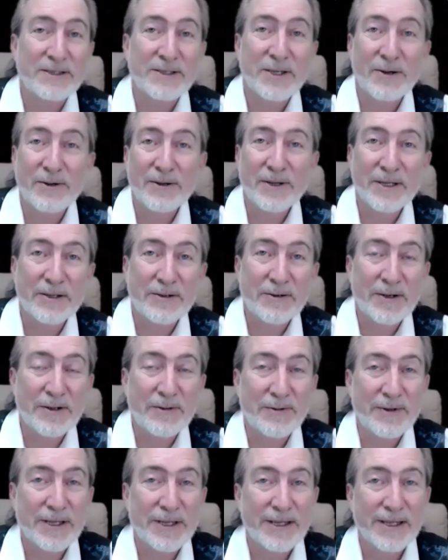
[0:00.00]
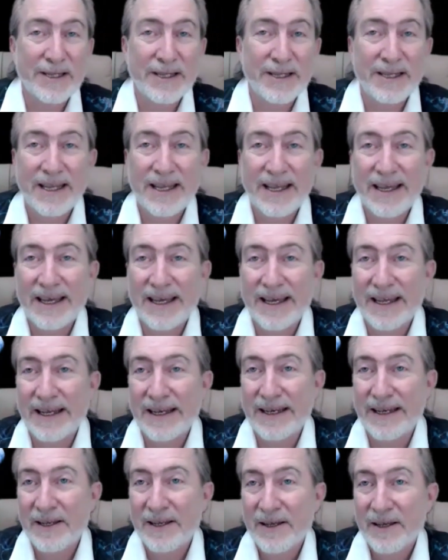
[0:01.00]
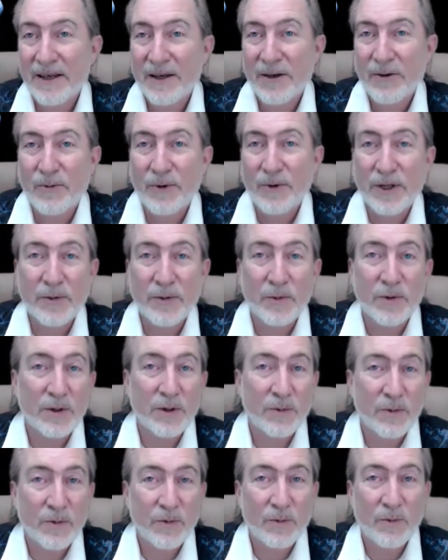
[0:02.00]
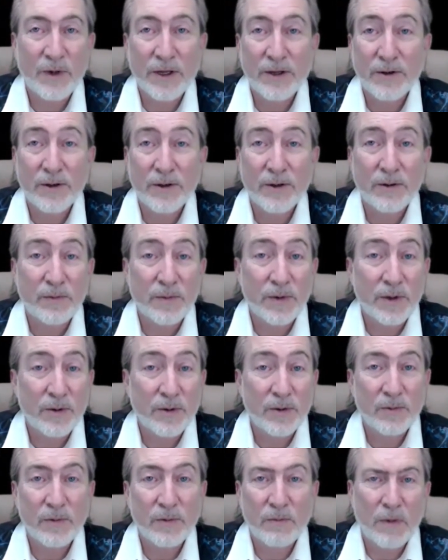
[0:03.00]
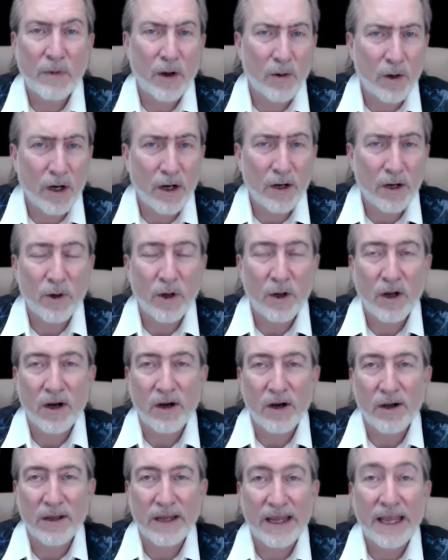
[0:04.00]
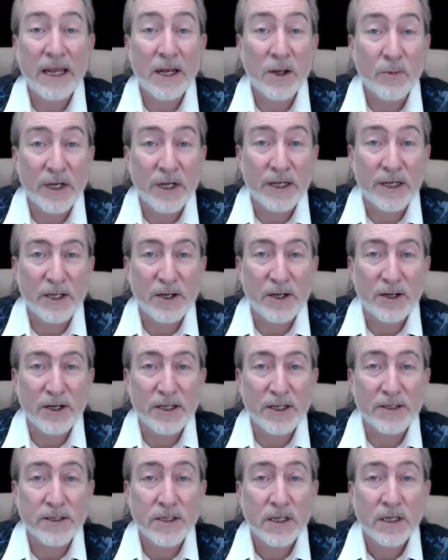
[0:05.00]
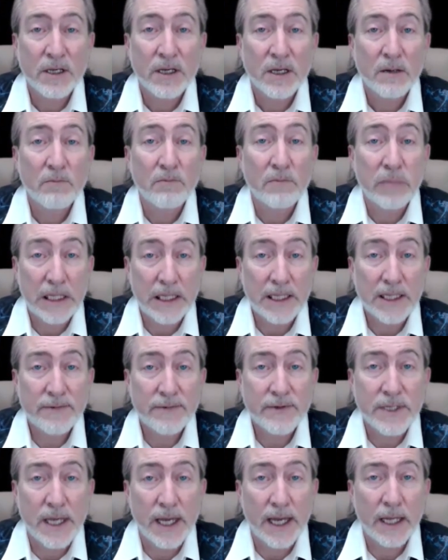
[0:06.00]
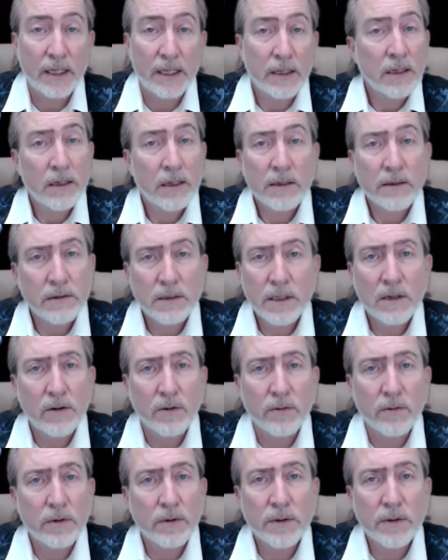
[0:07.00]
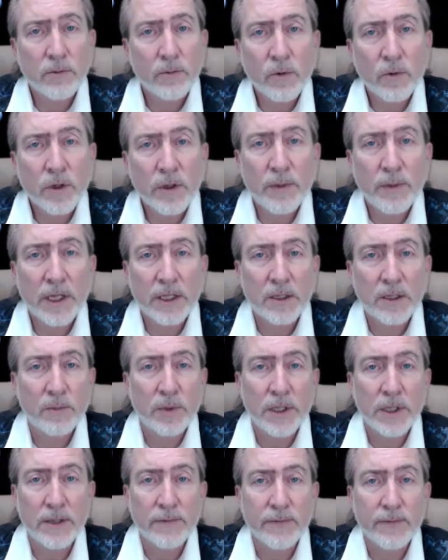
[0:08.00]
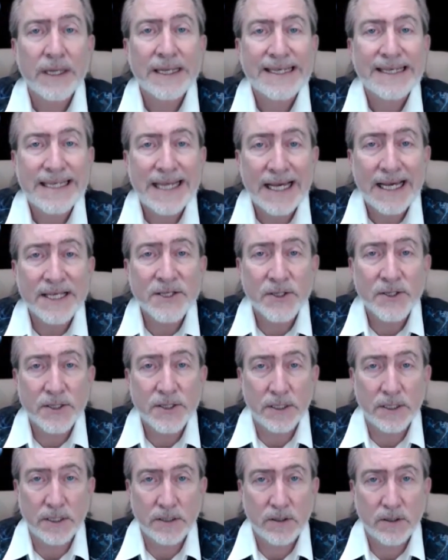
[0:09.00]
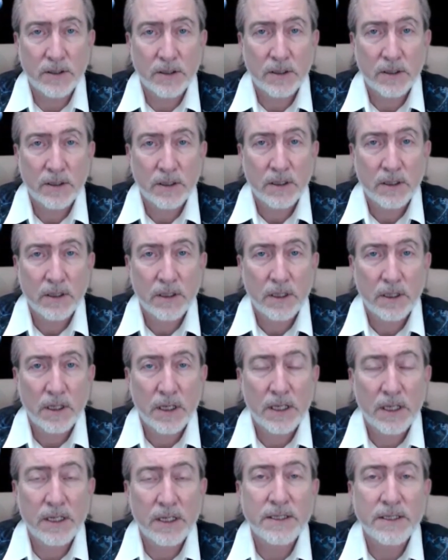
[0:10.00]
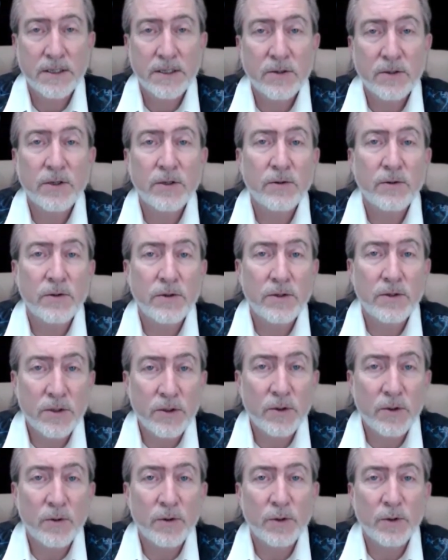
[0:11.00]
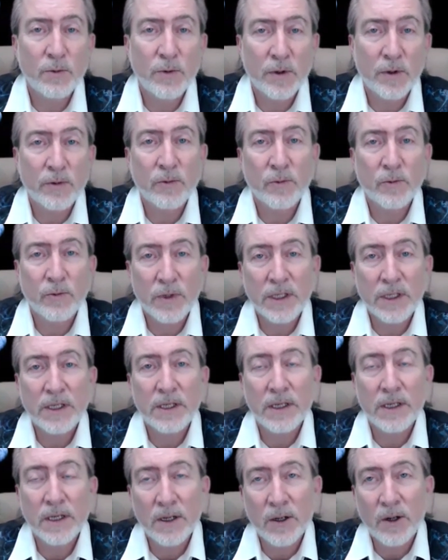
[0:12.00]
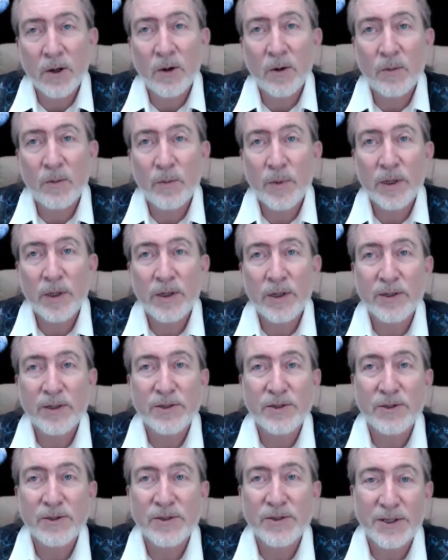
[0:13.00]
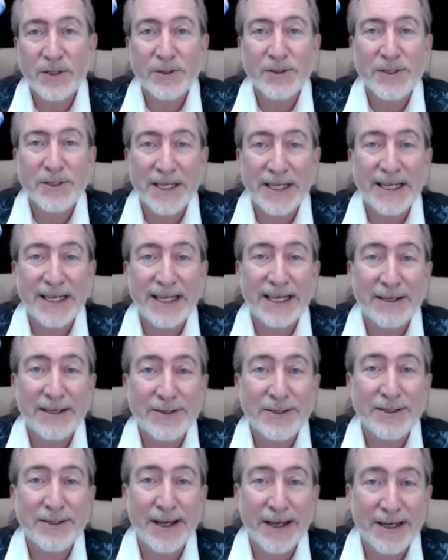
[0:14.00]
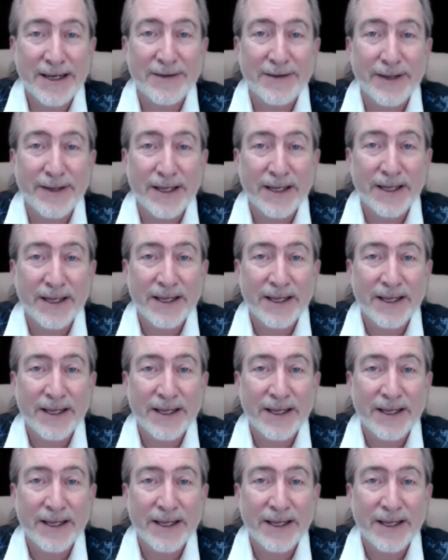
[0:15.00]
totally agree with it. And whether whether you or or anyone in the audience believes that don't. Don't worry about the belief. Test it. And until you do, you won't really know because you're still standing outside of it.